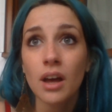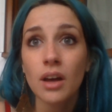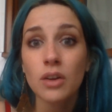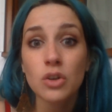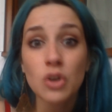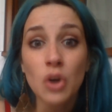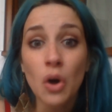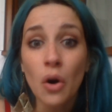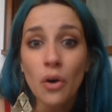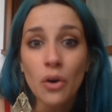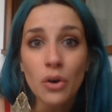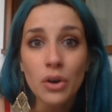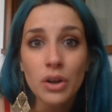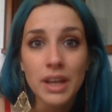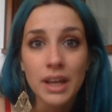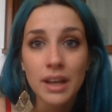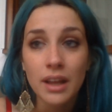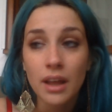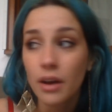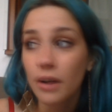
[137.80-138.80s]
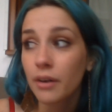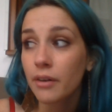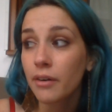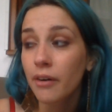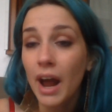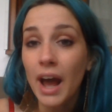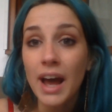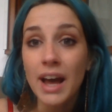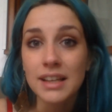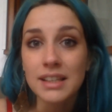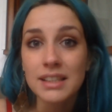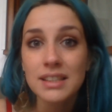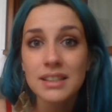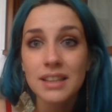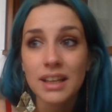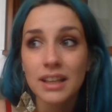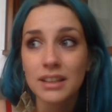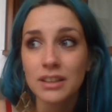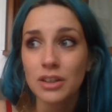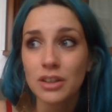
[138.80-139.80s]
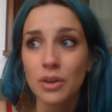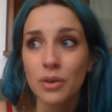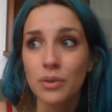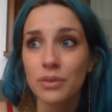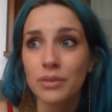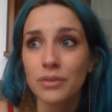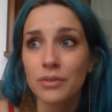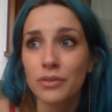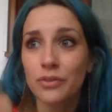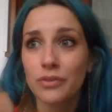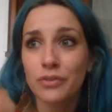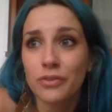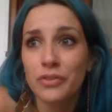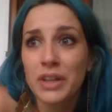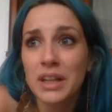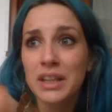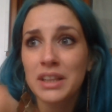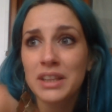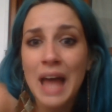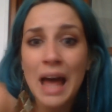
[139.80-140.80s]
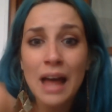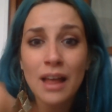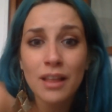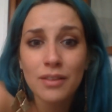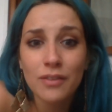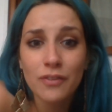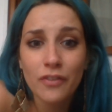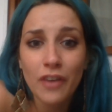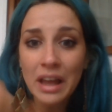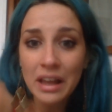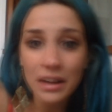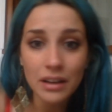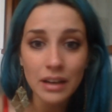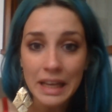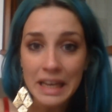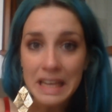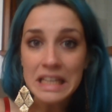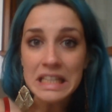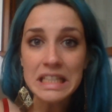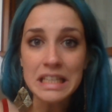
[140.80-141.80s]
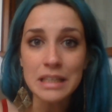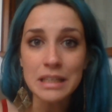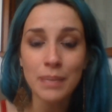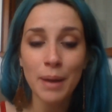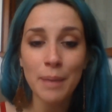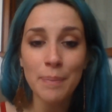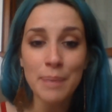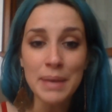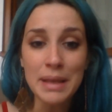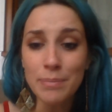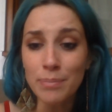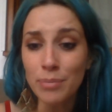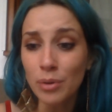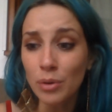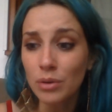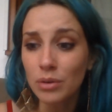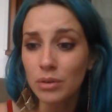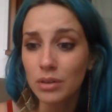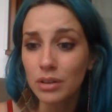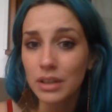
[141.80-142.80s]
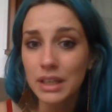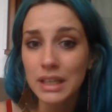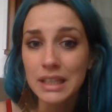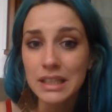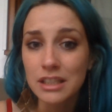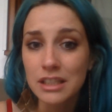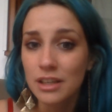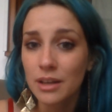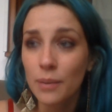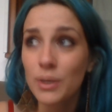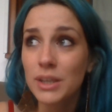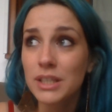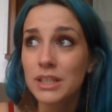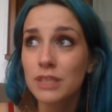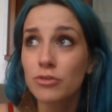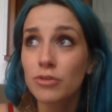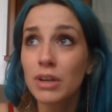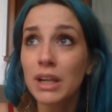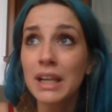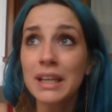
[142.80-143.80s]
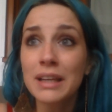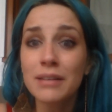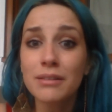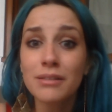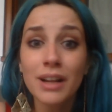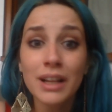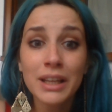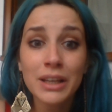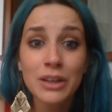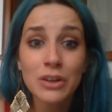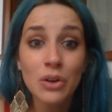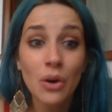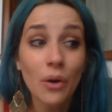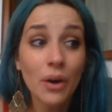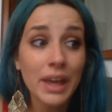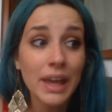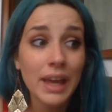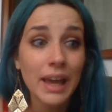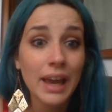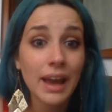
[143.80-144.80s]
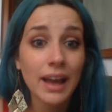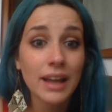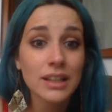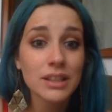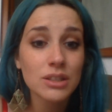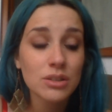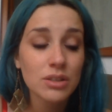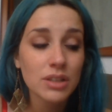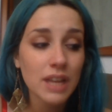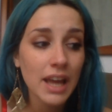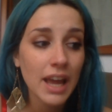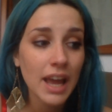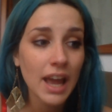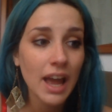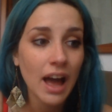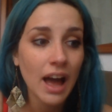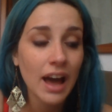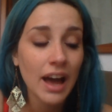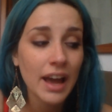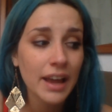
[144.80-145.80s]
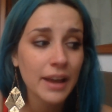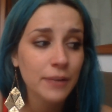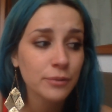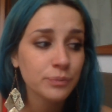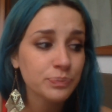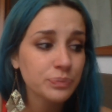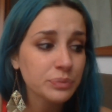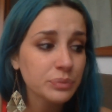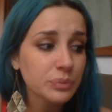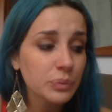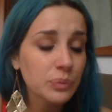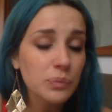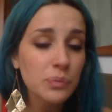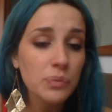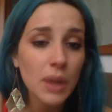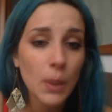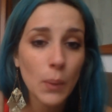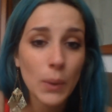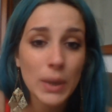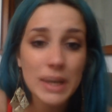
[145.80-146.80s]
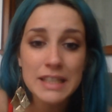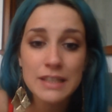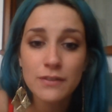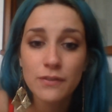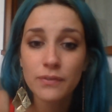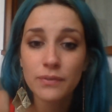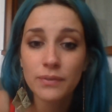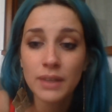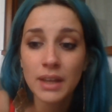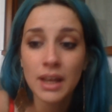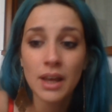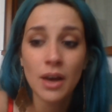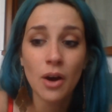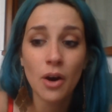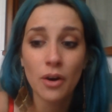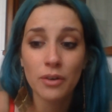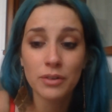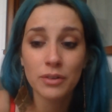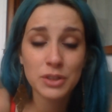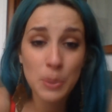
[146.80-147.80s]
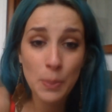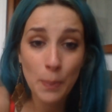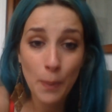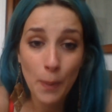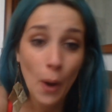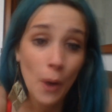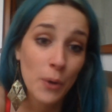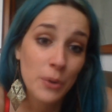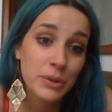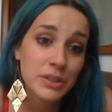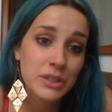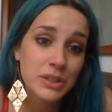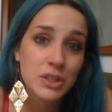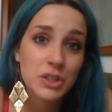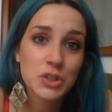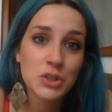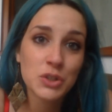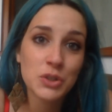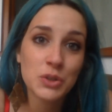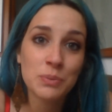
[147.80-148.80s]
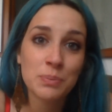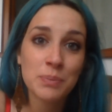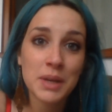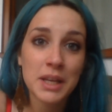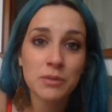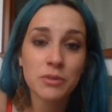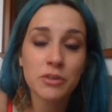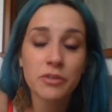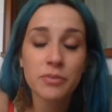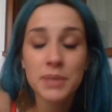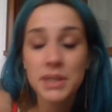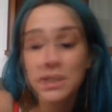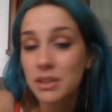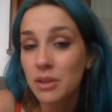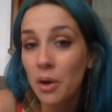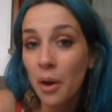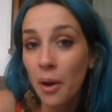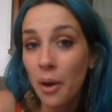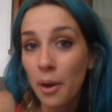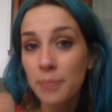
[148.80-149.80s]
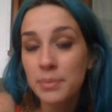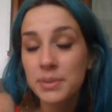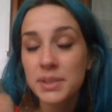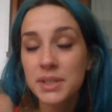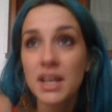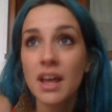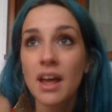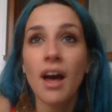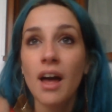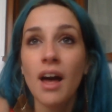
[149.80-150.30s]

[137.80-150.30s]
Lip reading: annoyed and harassed and, you know, feel that violated by people. It was really, really annoying. And today I was supposed to meet with Mr. Herbs,